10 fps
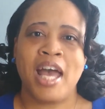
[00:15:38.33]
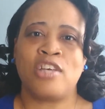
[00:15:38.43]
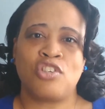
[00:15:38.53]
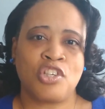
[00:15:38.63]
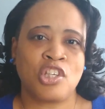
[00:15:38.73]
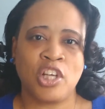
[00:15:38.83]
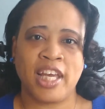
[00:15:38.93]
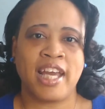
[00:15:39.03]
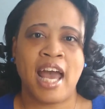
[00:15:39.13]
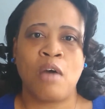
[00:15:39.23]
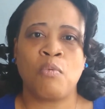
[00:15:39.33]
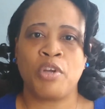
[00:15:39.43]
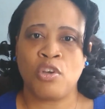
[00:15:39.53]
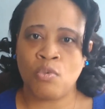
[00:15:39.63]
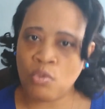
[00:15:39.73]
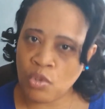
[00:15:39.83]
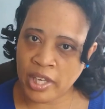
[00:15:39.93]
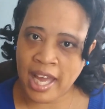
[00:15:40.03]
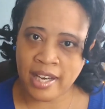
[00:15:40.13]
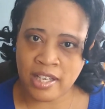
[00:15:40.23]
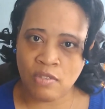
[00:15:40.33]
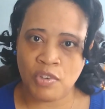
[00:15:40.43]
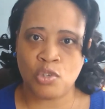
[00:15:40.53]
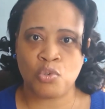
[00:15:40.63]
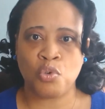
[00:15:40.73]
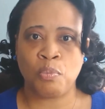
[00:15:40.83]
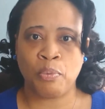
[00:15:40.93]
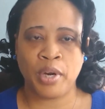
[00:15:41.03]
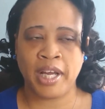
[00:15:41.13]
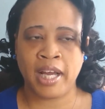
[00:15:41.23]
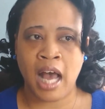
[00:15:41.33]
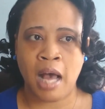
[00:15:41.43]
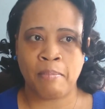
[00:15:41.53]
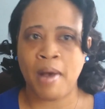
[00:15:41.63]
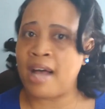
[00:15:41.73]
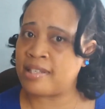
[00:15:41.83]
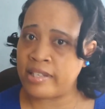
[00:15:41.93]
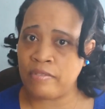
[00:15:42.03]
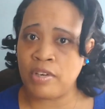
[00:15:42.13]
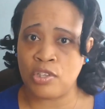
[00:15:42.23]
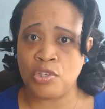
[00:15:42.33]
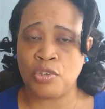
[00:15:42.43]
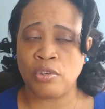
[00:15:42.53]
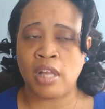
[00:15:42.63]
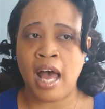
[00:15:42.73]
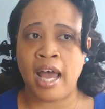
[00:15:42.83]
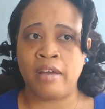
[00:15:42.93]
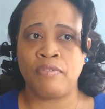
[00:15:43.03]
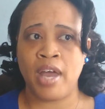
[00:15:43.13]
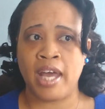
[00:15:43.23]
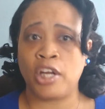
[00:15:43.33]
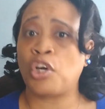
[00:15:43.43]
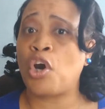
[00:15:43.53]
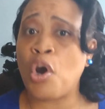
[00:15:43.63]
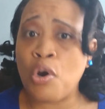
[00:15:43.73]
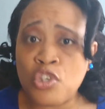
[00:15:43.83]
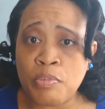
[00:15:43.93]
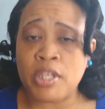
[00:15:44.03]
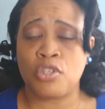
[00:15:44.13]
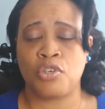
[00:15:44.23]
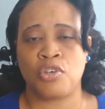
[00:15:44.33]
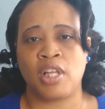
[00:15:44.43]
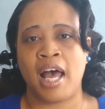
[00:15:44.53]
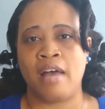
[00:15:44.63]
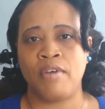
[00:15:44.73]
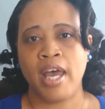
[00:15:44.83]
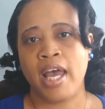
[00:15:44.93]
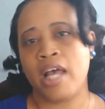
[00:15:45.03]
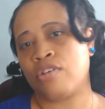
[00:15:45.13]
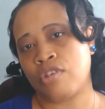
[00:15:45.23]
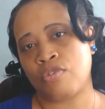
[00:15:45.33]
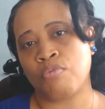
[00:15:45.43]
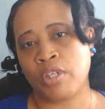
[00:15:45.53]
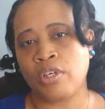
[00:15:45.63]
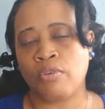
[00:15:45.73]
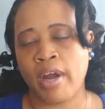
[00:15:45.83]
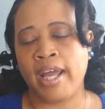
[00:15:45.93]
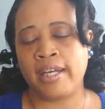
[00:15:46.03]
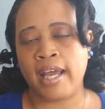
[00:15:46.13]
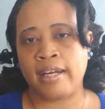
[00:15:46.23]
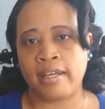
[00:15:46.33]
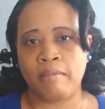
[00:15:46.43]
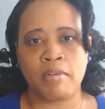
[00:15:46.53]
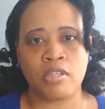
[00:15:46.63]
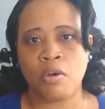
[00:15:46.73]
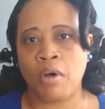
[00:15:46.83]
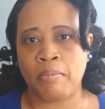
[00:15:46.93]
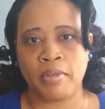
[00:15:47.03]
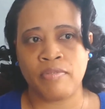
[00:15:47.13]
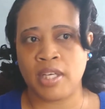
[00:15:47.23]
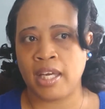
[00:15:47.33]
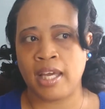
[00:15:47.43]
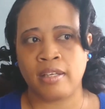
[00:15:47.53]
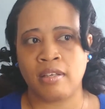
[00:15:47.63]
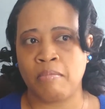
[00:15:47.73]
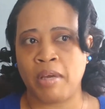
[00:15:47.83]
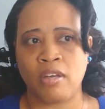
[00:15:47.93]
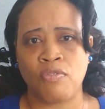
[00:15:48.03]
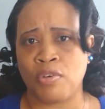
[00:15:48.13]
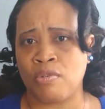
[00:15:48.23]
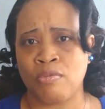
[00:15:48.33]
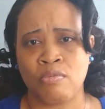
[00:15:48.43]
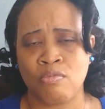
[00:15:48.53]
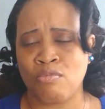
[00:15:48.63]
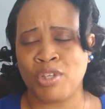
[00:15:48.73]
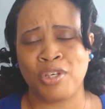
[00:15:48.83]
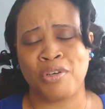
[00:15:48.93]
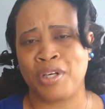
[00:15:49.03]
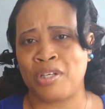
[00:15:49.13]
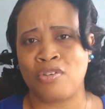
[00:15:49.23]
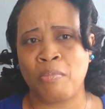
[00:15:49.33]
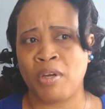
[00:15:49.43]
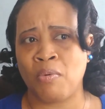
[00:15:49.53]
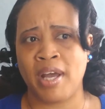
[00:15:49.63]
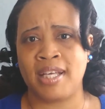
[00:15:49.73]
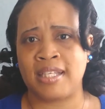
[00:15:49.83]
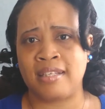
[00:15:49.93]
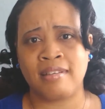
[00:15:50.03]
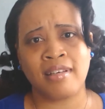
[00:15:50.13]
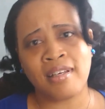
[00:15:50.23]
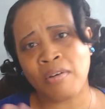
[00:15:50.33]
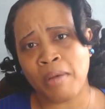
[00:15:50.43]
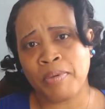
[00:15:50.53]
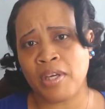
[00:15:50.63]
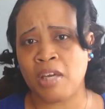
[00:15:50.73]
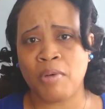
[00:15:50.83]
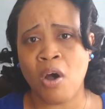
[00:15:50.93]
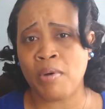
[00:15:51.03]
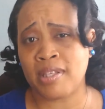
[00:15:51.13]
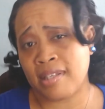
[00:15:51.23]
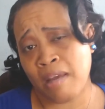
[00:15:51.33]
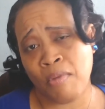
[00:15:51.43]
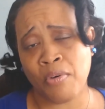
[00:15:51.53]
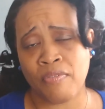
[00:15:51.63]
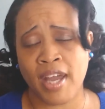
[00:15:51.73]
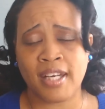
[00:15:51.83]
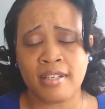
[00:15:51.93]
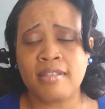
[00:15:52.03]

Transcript: It's just looking at, when you look at individuals who bring positivity to your life and encouragement to your life, it's just really great and can be so uplifting and can make you feel really good in so many ways, and help you keep going and stay motivated.